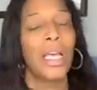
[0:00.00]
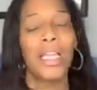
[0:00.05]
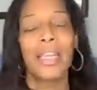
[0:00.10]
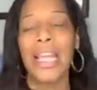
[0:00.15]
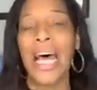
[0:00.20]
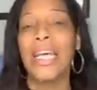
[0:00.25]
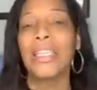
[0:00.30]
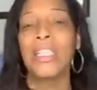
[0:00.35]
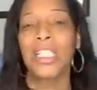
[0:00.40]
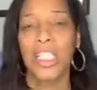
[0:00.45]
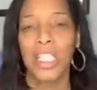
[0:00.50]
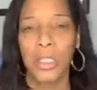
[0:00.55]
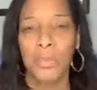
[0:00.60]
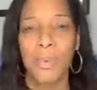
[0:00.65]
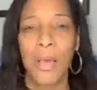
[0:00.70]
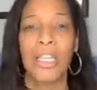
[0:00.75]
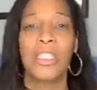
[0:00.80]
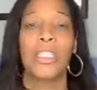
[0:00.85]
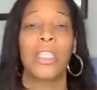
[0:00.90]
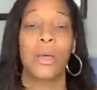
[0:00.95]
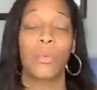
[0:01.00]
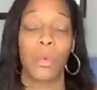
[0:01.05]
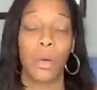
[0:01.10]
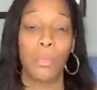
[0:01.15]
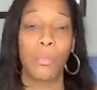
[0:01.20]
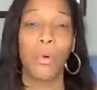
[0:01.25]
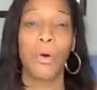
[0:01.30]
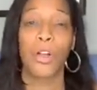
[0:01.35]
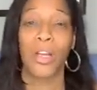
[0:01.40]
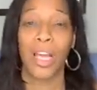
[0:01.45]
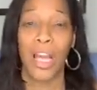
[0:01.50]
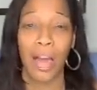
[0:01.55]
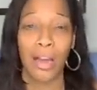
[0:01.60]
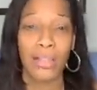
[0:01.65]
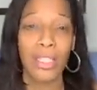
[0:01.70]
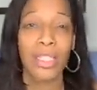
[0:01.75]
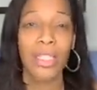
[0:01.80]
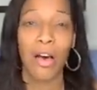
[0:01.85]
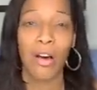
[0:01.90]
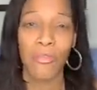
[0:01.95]
that's the space that we're putting
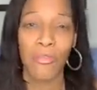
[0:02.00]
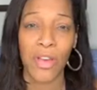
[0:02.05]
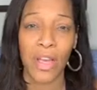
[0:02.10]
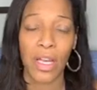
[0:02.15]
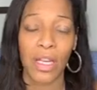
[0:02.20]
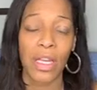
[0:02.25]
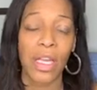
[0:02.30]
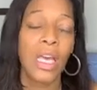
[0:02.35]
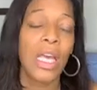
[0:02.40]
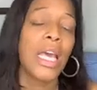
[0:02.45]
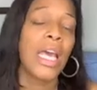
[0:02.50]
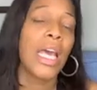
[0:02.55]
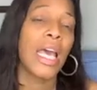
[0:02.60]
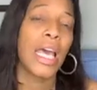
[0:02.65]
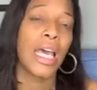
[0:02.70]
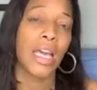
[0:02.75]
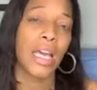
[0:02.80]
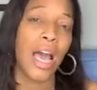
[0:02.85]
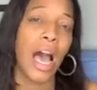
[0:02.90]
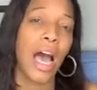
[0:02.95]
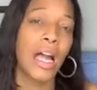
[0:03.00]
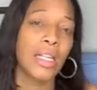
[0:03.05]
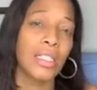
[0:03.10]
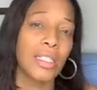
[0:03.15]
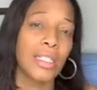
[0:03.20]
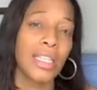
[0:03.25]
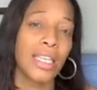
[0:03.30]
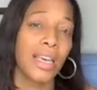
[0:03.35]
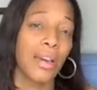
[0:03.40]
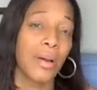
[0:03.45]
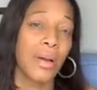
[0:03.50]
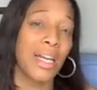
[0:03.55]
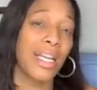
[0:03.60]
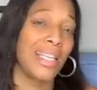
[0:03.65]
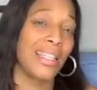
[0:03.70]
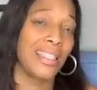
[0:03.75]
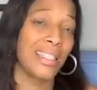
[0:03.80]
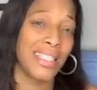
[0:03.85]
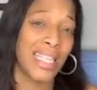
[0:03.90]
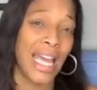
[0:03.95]
ourselves in. And Goddess Seara
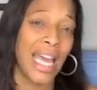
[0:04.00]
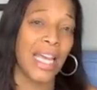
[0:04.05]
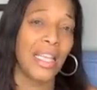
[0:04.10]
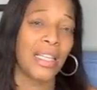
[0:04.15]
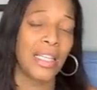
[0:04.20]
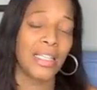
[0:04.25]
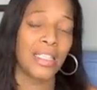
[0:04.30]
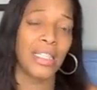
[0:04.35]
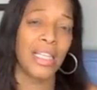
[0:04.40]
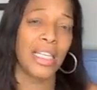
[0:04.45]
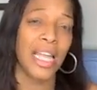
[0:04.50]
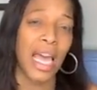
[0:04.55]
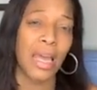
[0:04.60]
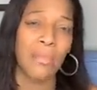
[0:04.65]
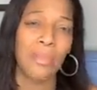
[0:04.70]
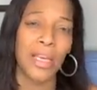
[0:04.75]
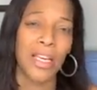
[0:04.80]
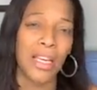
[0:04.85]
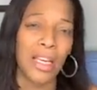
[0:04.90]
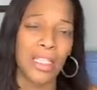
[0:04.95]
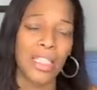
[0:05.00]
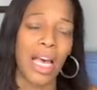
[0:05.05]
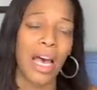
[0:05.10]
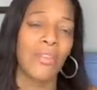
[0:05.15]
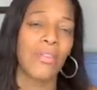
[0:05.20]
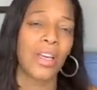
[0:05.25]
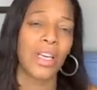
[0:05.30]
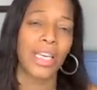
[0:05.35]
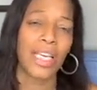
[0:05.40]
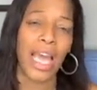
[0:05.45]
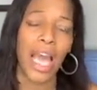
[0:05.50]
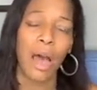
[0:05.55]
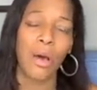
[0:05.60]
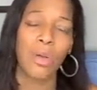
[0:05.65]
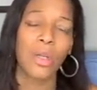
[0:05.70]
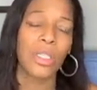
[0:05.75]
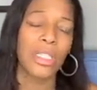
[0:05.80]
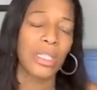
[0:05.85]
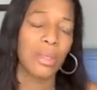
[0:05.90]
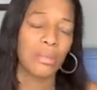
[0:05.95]
is saying this today because I've
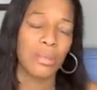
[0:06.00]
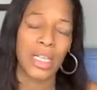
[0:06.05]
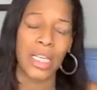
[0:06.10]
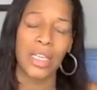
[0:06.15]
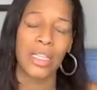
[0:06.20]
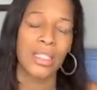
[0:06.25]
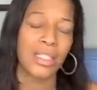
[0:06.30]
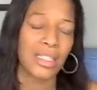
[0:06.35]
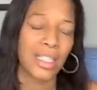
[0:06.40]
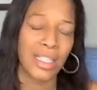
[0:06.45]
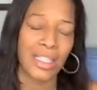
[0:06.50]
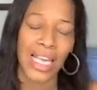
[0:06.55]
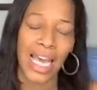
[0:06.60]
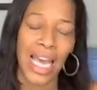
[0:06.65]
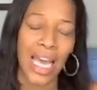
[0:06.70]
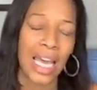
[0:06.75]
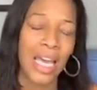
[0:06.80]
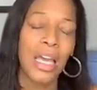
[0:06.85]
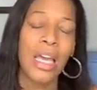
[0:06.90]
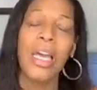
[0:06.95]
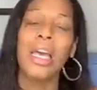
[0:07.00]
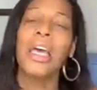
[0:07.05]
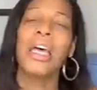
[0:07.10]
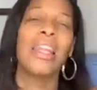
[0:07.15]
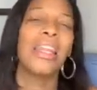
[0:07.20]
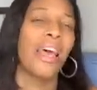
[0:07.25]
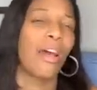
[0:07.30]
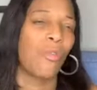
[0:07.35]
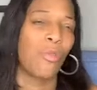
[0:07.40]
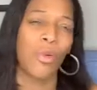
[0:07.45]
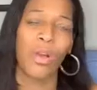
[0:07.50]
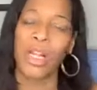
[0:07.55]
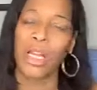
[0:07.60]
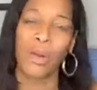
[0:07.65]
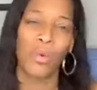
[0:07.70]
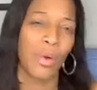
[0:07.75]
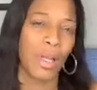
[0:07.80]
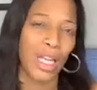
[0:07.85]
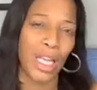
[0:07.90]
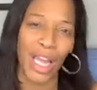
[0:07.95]
encountered some things today that
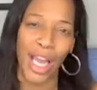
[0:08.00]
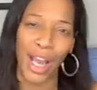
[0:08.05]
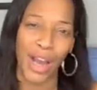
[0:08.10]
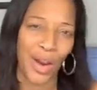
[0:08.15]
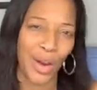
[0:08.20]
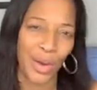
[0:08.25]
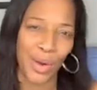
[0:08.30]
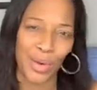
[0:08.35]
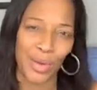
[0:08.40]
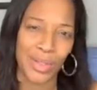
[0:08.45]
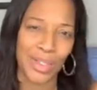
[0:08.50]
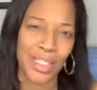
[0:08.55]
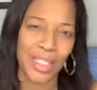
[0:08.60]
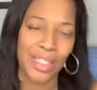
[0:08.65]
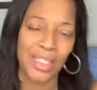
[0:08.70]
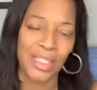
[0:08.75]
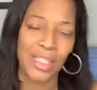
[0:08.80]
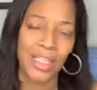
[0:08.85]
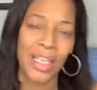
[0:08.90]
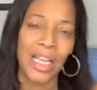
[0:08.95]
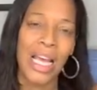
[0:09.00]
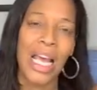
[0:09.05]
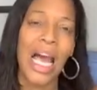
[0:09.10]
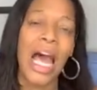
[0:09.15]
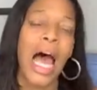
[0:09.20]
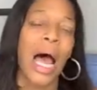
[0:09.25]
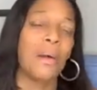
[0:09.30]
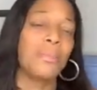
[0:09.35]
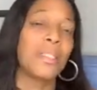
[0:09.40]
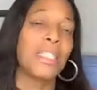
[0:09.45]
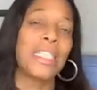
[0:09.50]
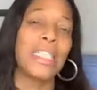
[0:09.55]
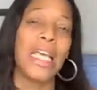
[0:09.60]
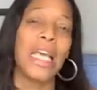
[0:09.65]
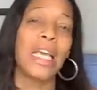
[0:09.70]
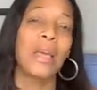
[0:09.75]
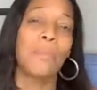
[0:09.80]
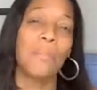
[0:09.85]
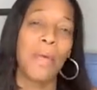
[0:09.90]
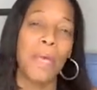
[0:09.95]
really, really hurt. I'm
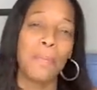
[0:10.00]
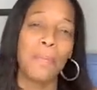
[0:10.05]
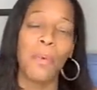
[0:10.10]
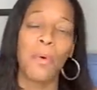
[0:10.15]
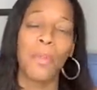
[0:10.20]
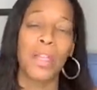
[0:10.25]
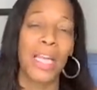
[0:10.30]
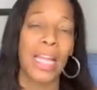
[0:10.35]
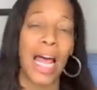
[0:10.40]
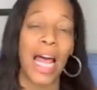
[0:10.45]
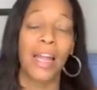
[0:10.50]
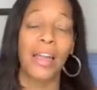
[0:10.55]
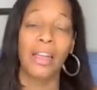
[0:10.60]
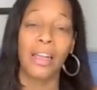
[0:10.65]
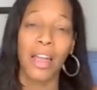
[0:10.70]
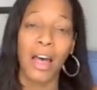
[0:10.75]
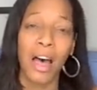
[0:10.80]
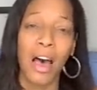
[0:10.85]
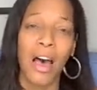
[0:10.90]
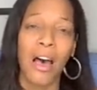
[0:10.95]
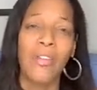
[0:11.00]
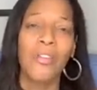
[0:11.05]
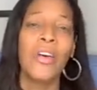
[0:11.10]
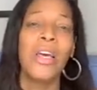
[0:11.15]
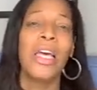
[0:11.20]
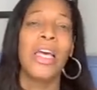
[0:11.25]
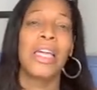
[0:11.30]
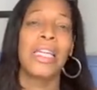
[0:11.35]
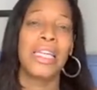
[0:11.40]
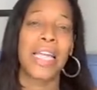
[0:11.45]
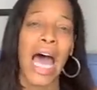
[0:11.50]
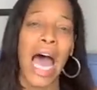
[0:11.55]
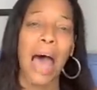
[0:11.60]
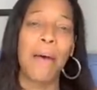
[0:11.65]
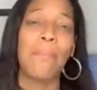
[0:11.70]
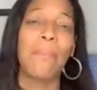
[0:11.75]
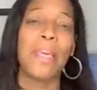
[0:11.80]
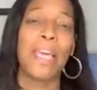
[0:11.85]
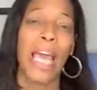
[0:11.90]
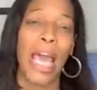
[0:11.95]
seeing people that I love
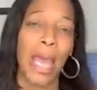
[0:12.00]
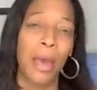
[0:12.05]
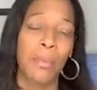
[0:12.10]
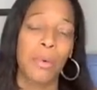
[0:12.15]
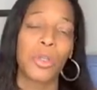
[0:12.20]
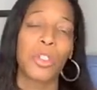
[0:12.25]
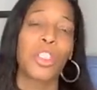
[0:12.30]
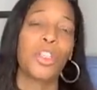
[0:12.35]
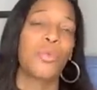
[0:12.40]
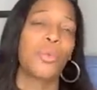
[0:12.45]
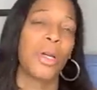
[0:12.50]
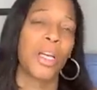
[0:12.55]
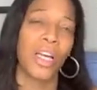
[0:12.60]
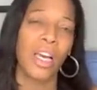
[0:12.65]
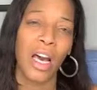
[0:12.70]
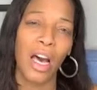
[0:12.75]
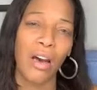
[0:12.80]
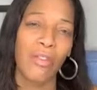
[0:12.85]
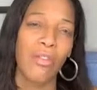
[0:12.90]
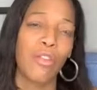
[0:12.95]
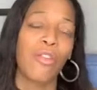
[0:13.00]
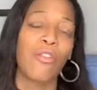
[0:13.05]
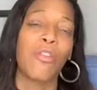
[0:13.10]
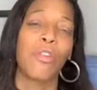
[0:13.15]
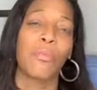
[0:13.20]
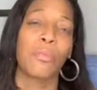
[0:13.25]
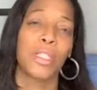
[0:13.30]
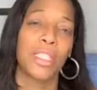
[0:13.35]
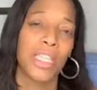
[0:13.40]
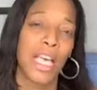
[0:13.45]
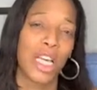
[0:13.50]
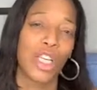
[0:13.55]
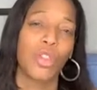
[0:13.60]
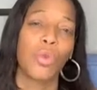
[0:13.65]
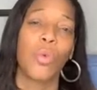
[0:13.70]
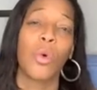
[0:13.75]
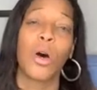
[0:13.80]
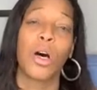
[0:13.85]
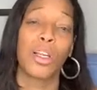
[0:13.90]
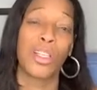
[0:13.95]
not be able to recover from
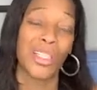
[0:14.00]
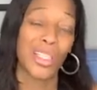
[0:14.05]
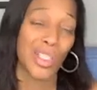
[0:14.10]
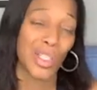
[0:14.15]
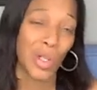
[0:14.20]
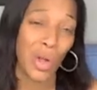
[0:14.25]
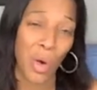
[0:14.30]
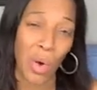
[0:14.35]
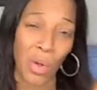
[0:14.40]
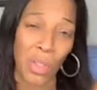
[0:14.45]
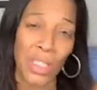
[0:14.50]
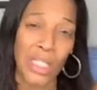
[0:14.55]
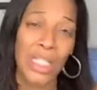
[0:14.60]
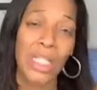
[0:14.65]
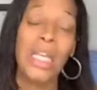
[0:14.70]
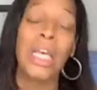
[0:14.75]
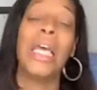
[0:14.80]
sexual assault.